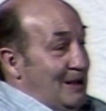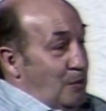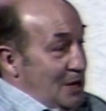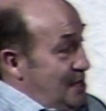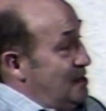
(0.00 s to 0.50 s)

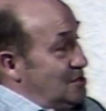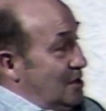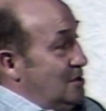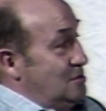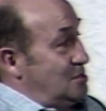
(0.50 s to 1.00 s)
When he gets
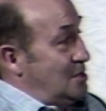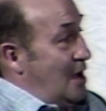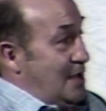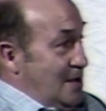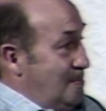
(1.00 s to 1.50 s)
loose,
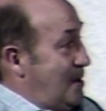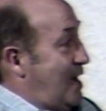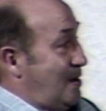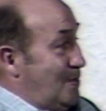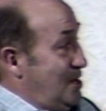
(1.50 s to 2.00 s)
I get him
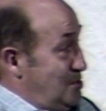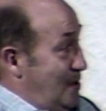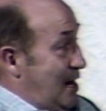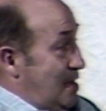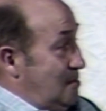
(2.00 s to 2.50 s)
back when he's
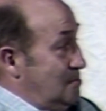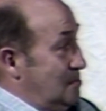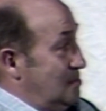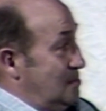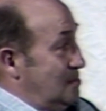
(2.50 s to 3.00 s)
ready. Mm-hmm.